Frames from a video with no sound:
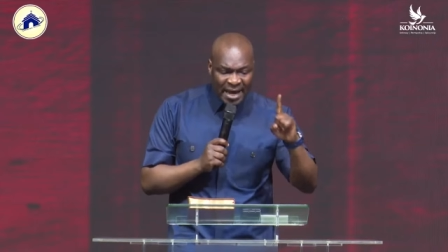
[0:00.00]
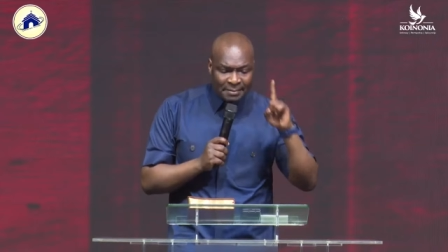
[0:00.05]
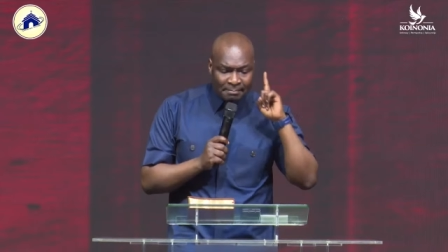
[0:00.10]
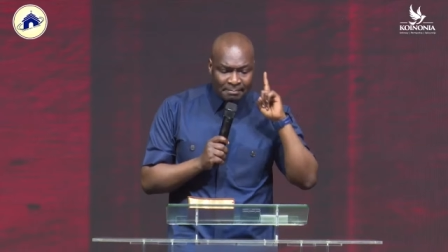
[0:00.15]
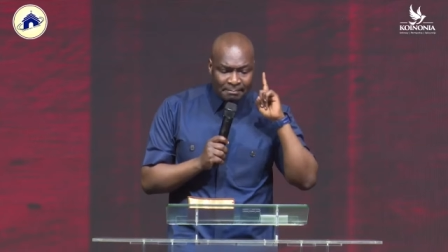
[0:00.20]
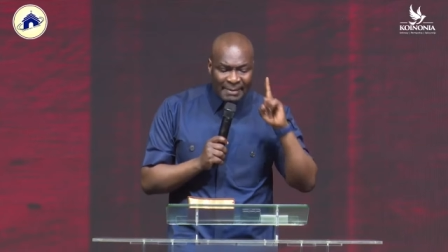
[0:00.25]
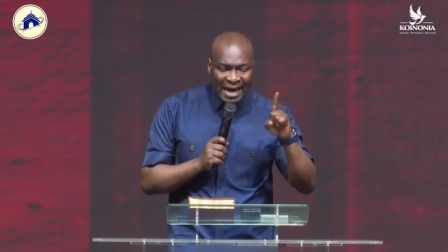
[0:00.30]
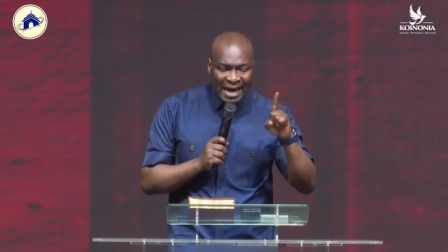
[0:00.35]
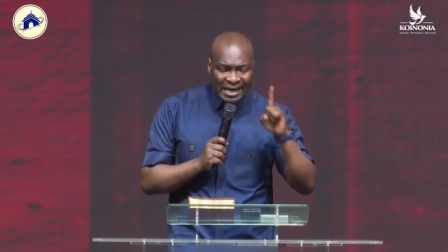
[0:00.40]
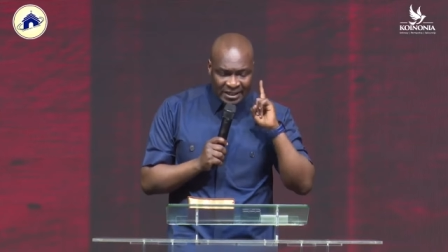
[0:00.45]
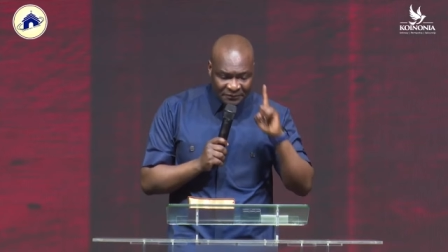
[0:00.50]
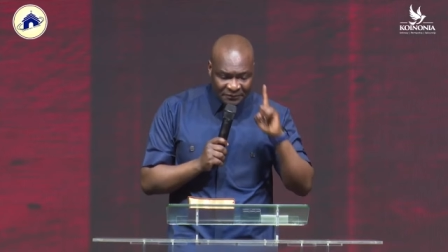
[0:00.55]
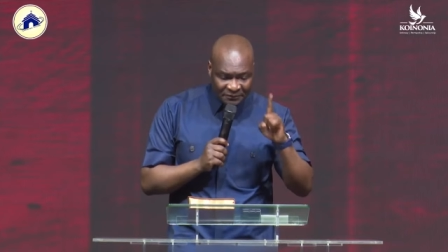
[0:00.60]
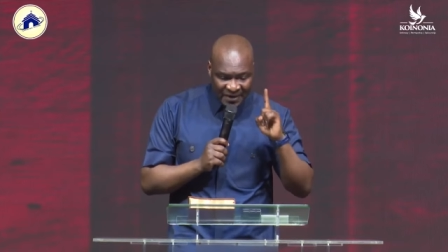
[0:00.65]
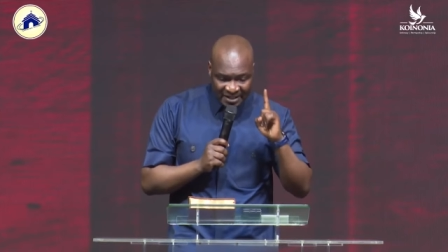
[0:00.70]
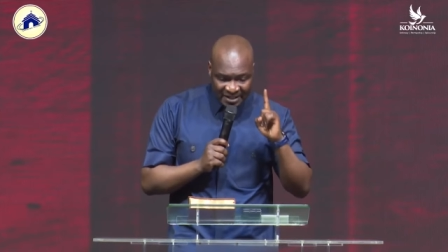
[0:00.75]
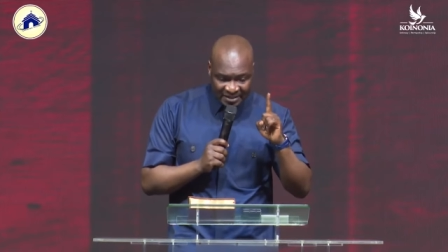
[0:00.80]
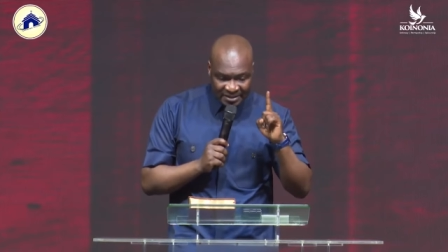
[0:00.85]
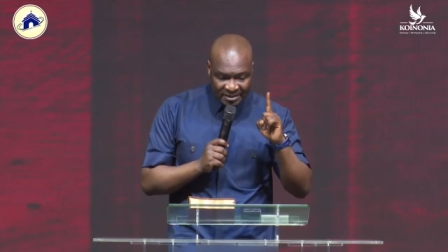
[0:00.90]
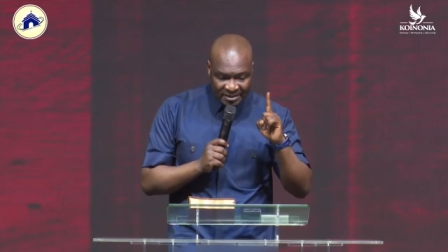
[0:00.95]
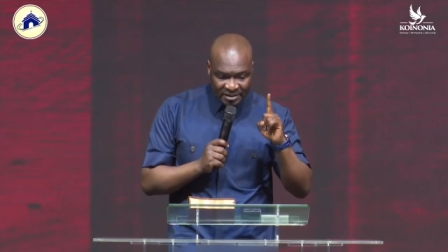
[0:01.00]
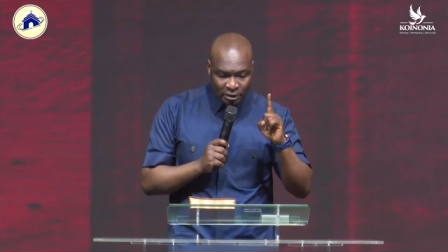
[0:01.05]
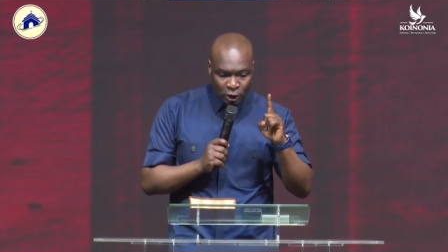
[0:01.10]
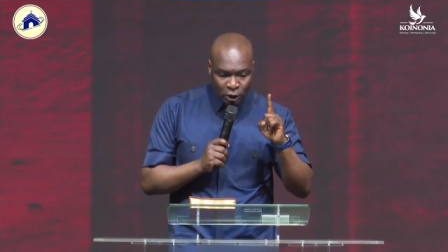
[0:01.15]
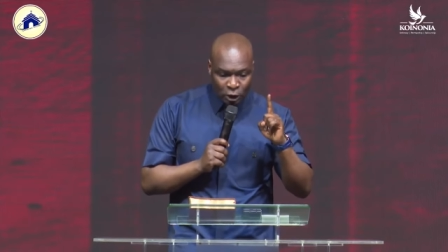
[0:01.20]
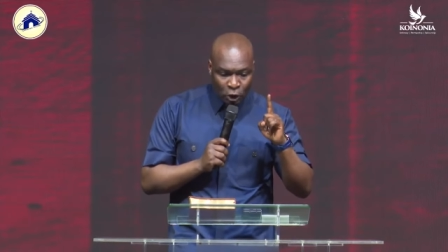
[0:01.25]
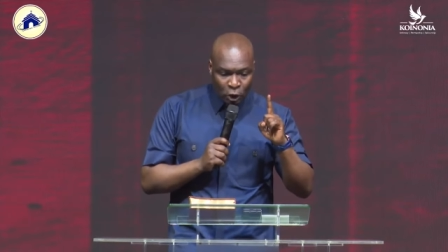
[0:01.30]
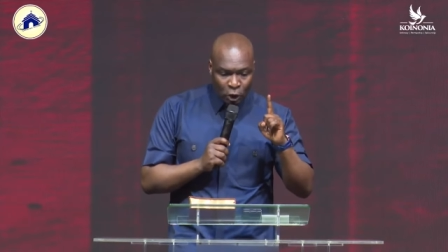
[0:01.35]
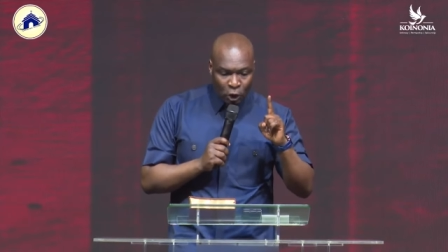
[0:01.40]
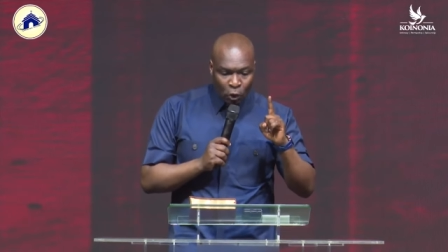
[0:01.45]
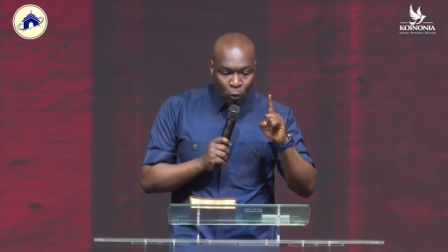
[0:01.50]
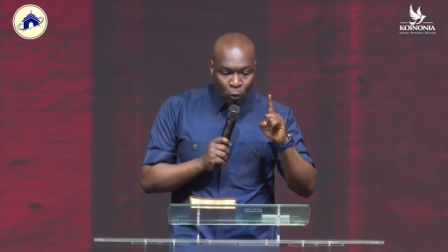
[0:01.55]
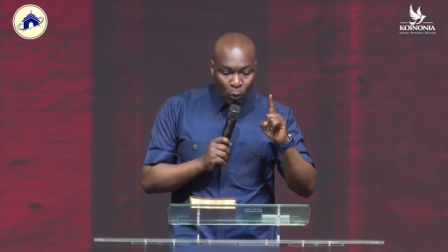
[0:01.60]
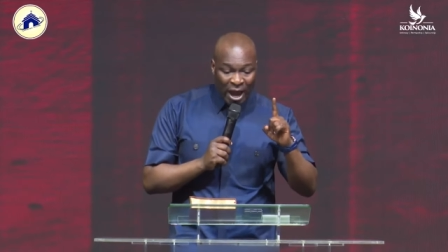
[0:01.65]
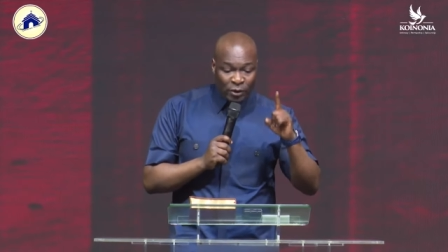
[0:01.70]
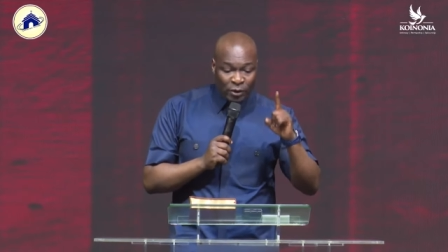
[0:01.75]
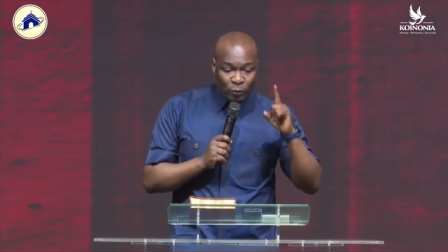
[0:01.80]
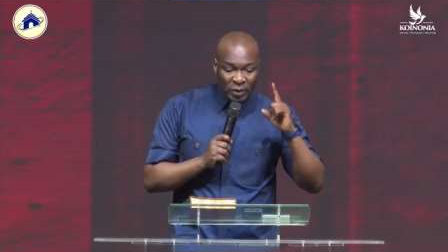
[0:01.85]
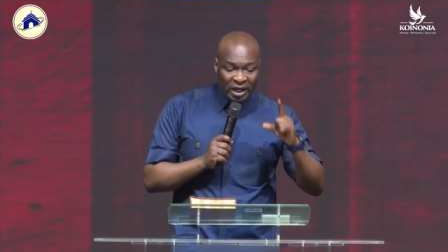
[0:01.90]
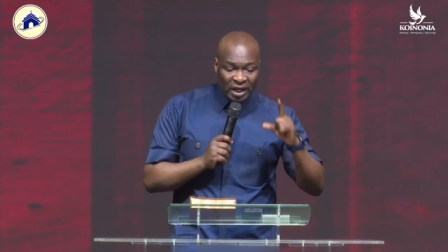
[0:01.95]
manifest
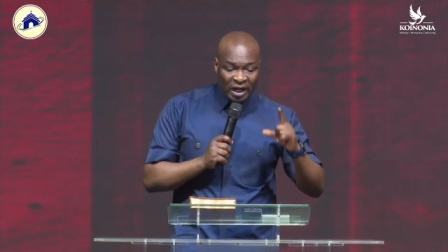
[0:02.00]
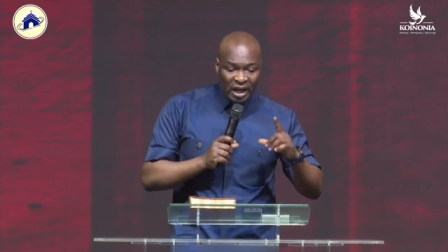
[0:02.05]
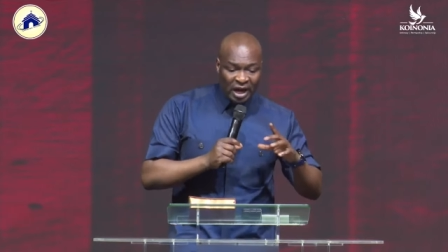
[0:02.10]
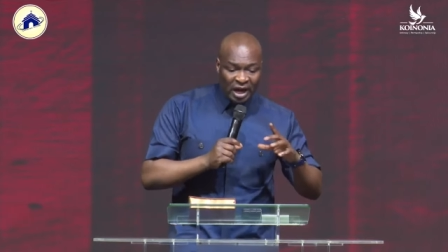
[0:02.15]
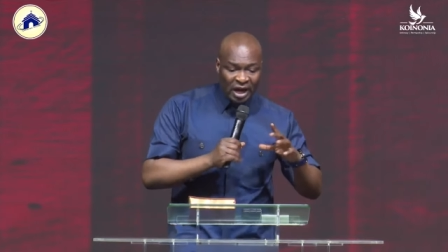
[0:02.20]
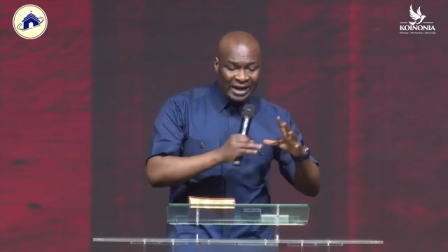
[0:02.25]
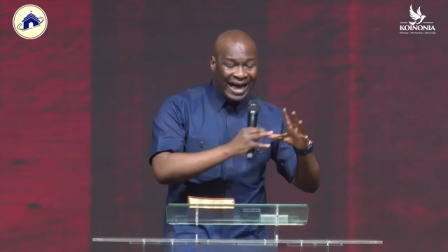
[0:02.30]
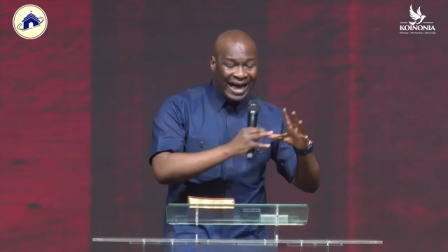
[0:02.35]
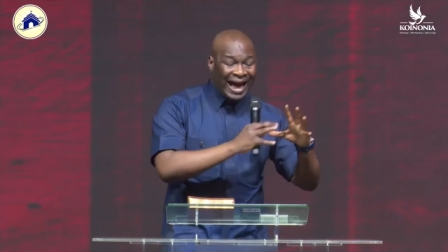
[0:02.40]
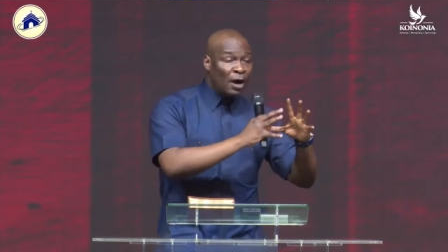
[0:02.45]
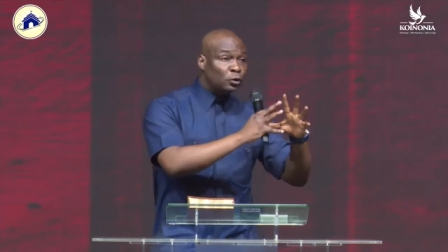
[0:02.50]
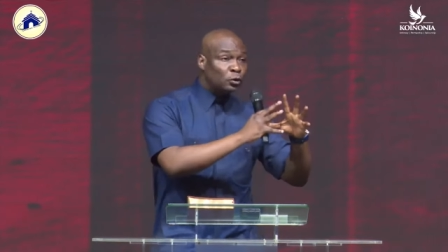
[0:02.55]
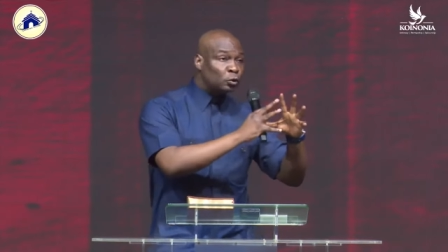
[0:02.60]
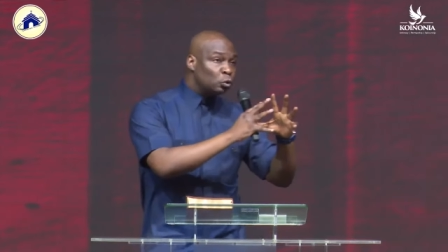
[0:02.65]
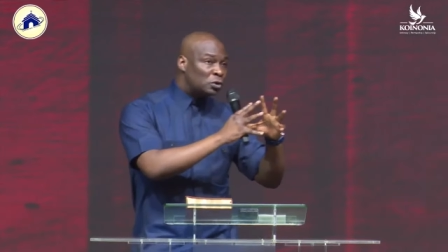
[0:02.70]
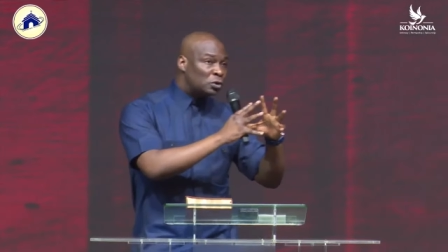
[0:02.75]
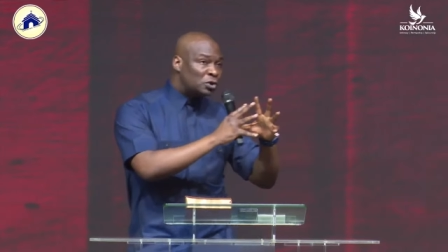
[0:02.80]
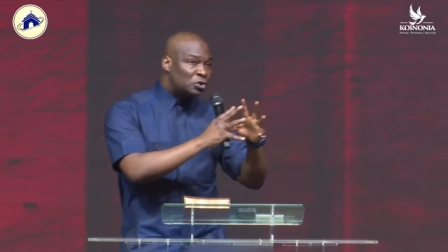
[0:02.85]
when we learn how to